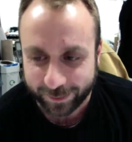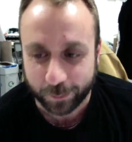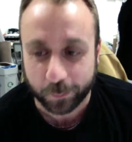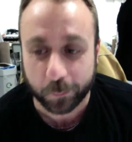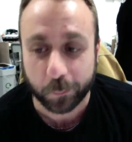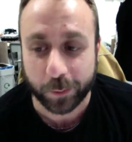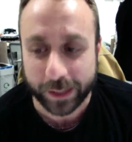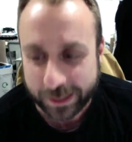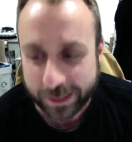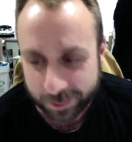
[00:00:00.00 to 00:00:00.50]

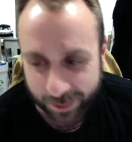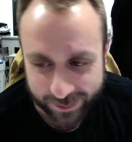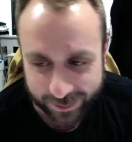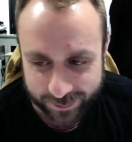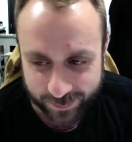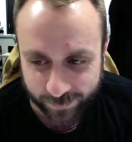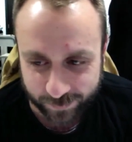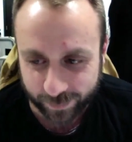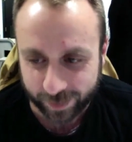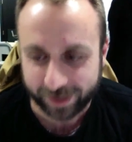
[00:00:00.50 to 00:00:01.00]

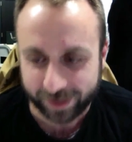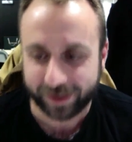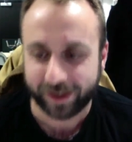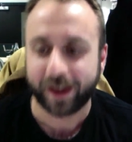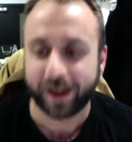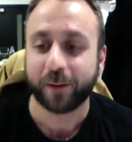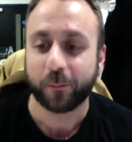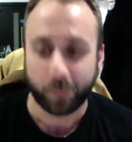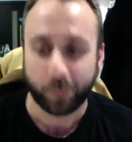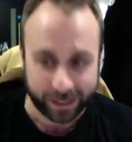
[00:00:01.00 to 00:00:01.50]

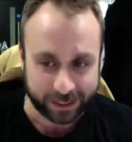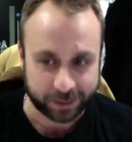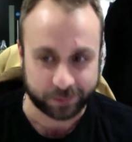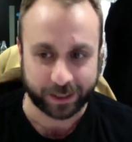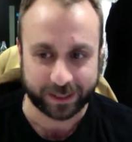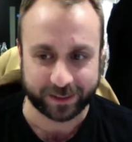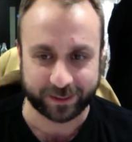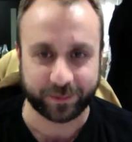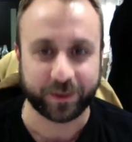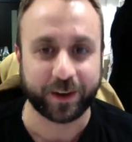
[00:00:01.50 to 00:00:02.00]

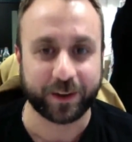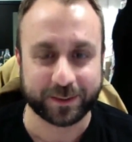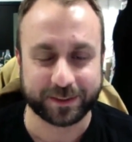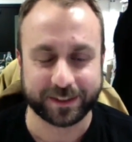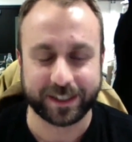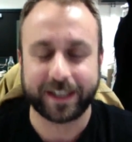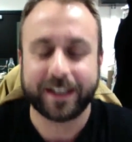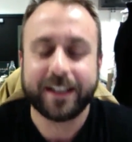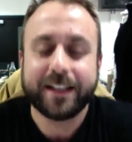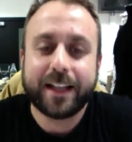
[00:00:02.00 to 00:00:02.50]
WeTransfer, isn't
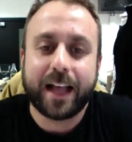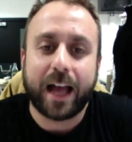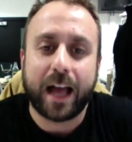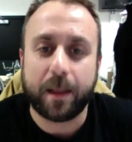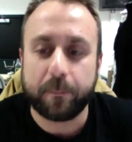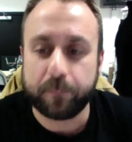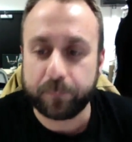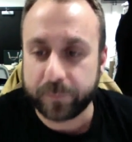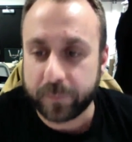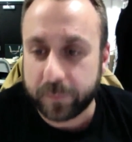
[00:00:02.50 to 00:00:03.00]
it?
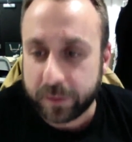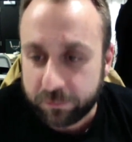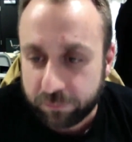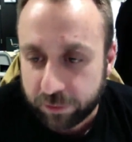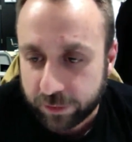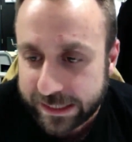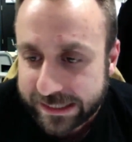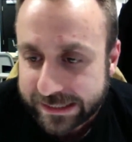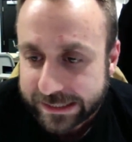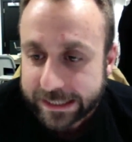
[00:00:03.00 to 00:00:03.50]
The
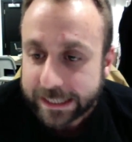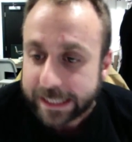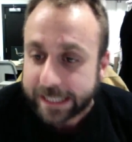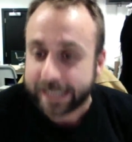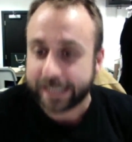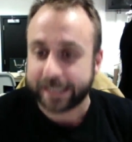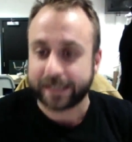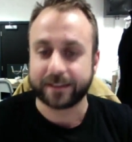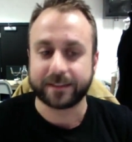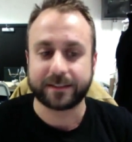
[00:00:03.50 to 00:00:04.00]
reason
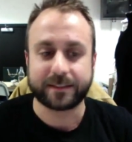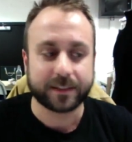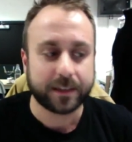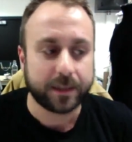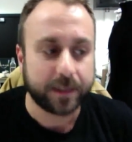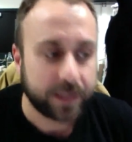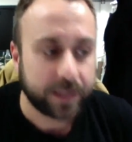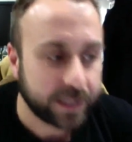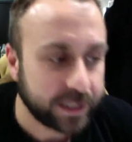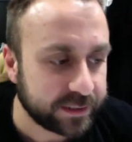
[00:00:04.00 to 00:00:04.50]
is
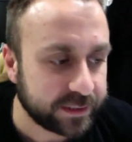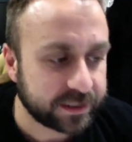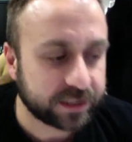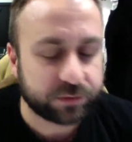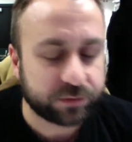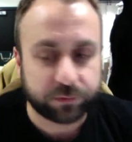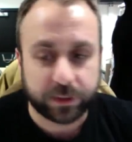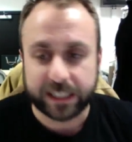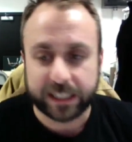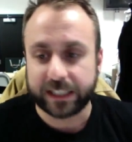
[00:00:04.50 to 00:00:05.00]
it's
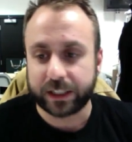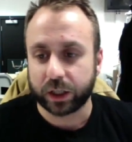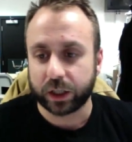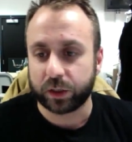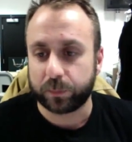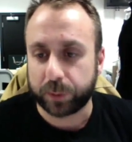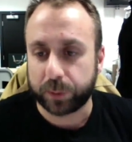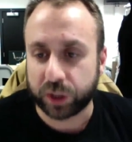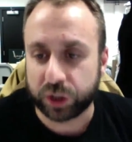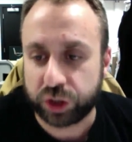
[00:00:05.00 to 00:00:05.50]
really
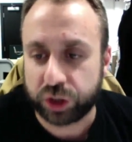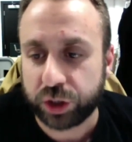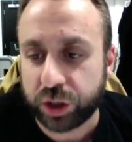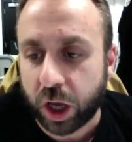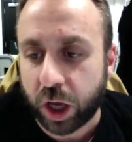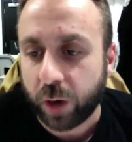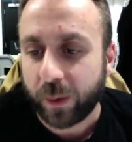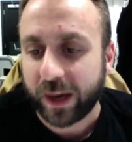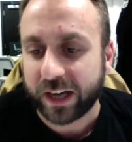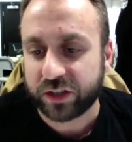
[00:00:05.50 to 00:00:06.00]
good because you
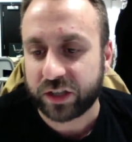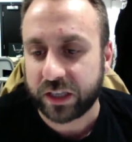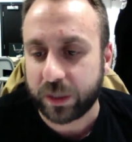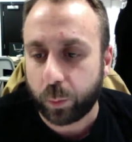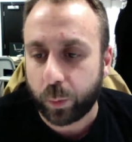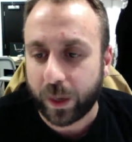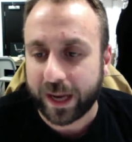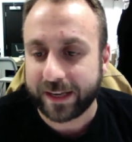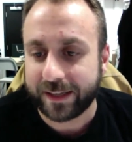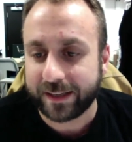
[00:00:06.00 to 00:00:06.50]
know actually
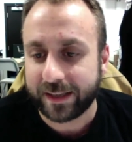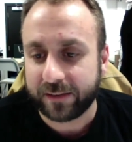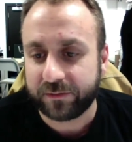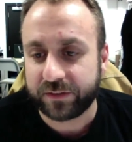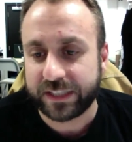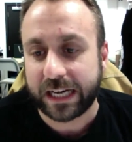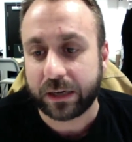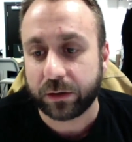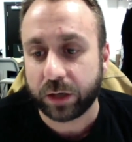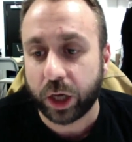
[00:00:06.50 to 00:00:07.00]
when they've
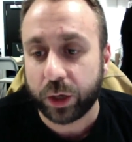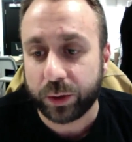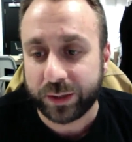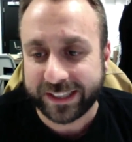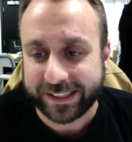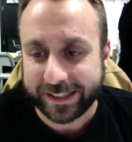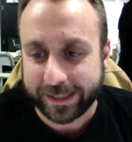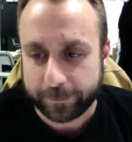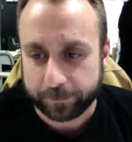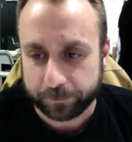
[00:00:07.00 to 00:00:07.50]

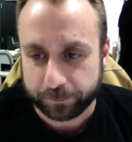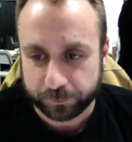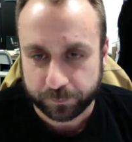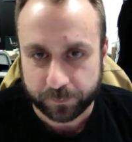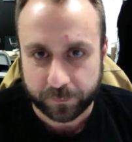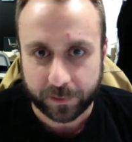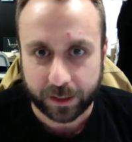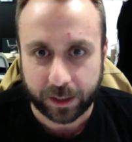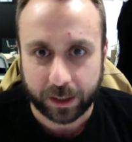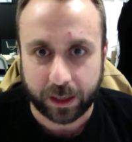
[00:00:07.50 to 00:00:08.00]
downloaded it.
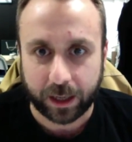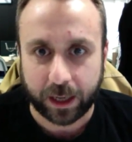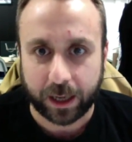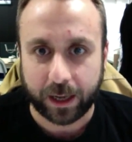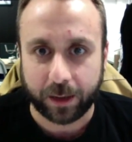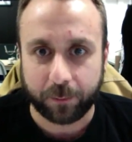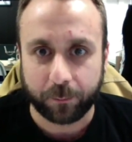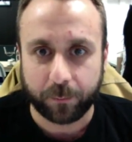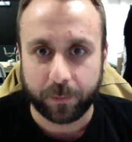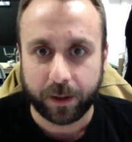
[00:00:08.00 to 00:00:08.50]

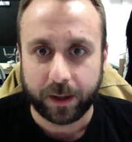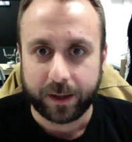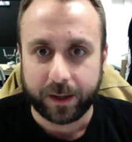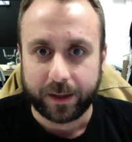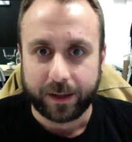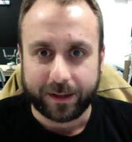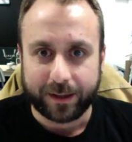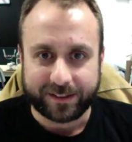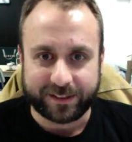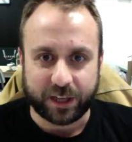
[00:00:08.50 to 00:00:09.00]

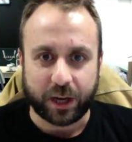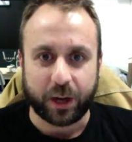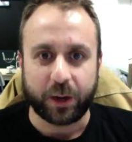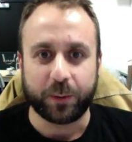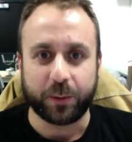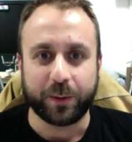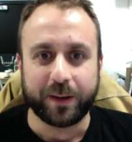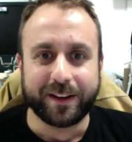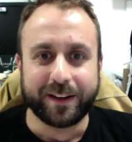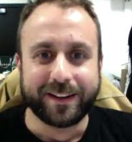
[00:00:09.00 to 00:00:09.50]

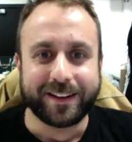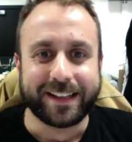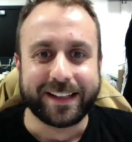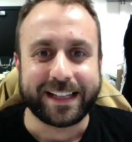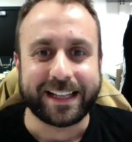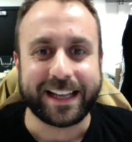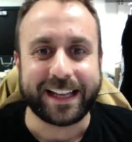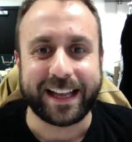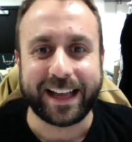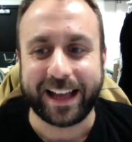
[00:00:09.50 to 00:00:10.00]
So
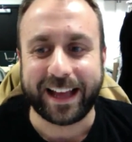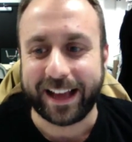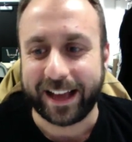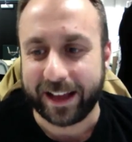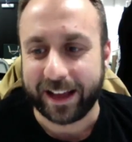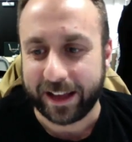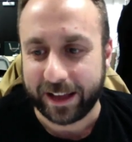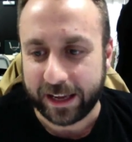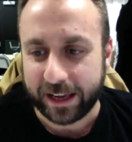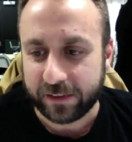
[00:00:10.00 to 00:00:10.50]

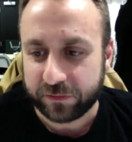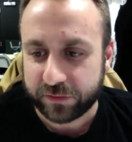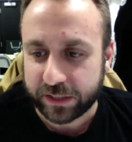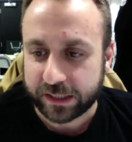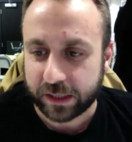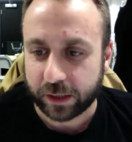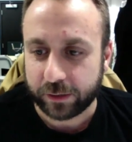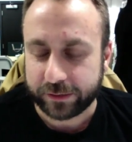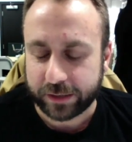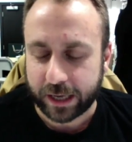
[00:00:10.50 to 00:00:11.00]
if they
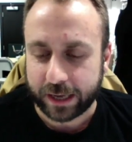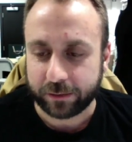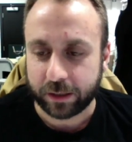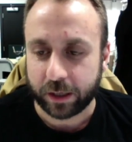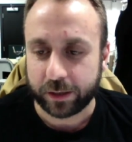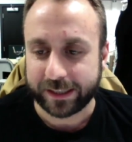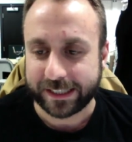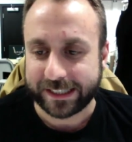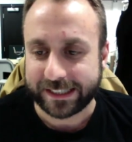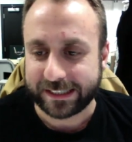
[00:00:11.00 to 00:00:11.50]
don't download
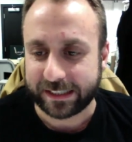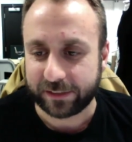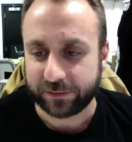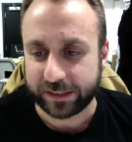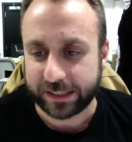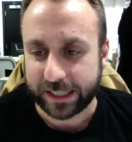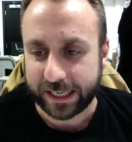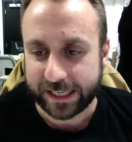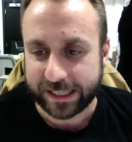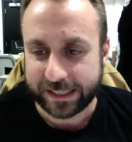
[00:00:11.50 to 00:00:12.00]
it in 7
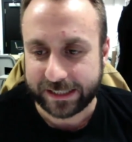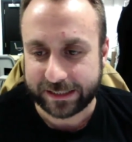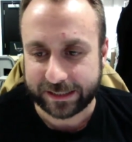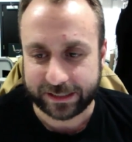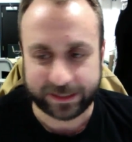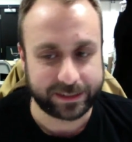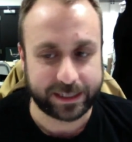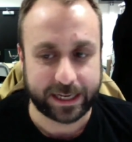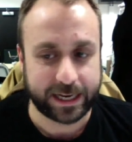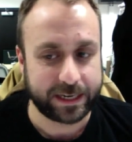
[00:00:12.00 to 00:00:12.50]
days,
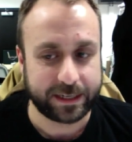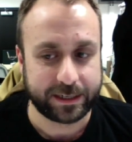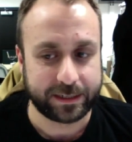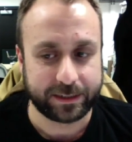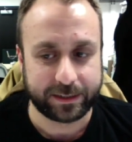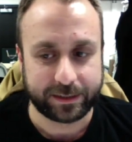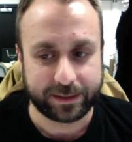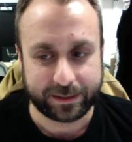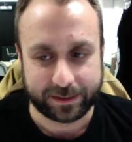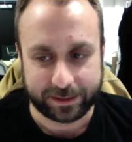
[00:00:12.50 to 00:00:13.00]
then
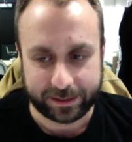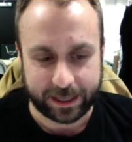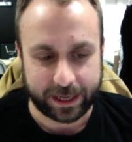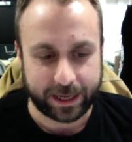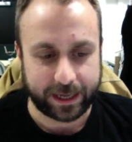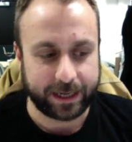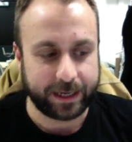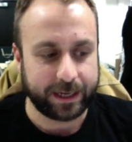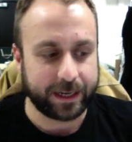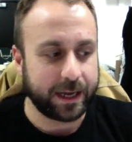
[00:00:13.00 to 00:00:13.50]

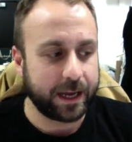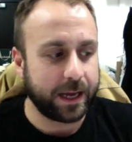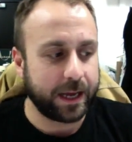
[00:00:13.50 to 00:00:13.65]
they